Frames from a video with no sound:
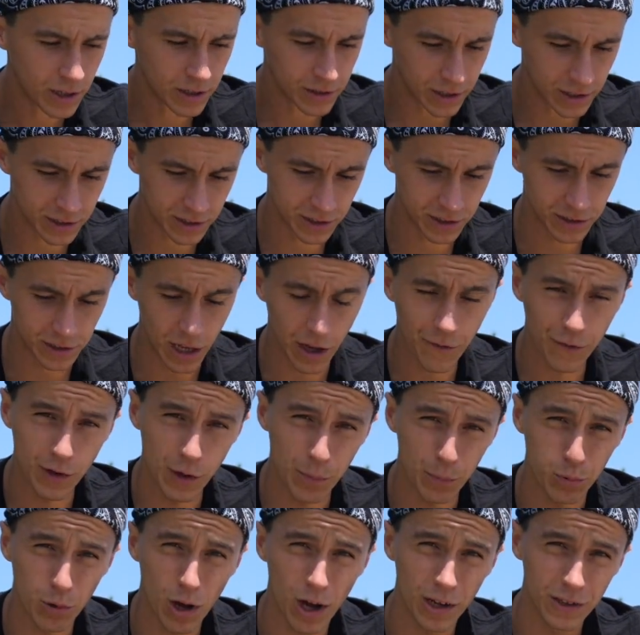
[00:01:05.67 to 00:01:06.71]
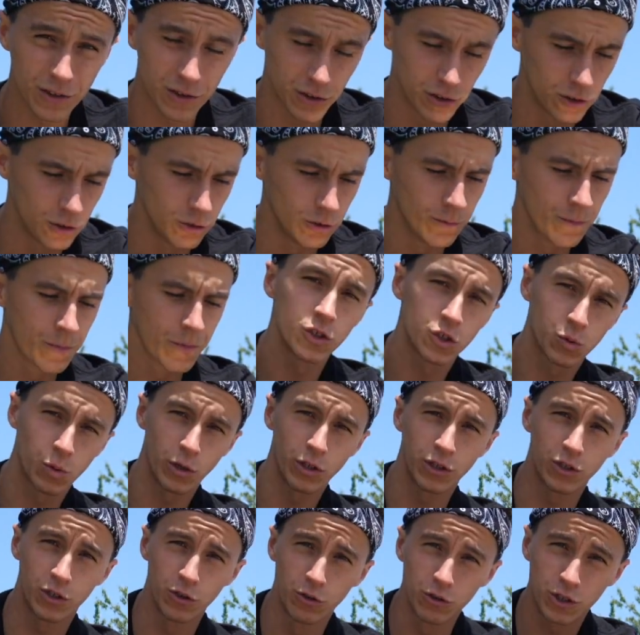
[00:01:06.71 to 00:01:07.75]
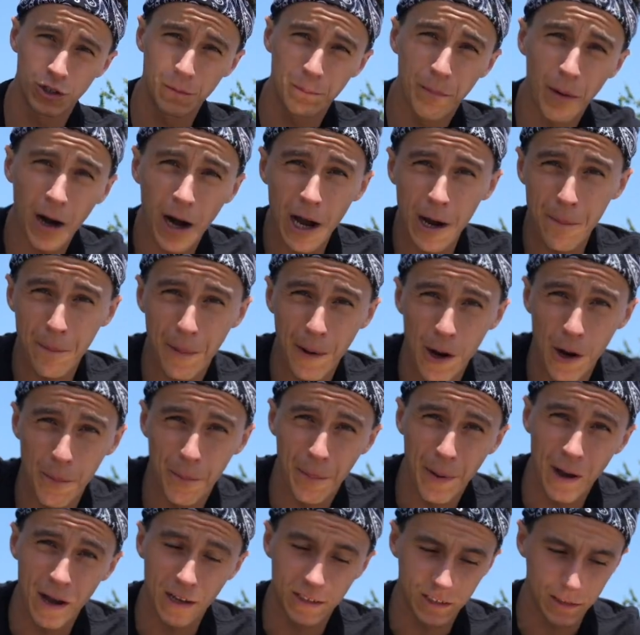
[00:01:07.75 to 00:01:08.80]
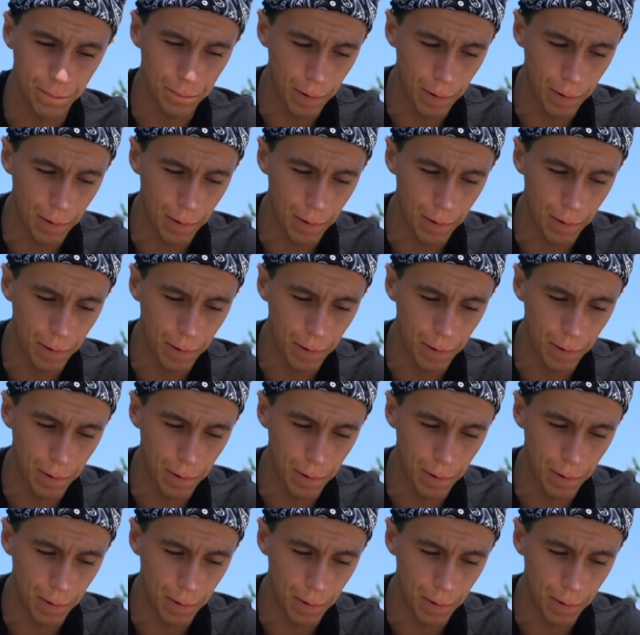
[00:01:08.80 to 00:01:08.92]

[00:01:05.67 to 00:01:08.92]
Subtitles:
This can definitely apply to you. So what you do is you buy a pair of pegs.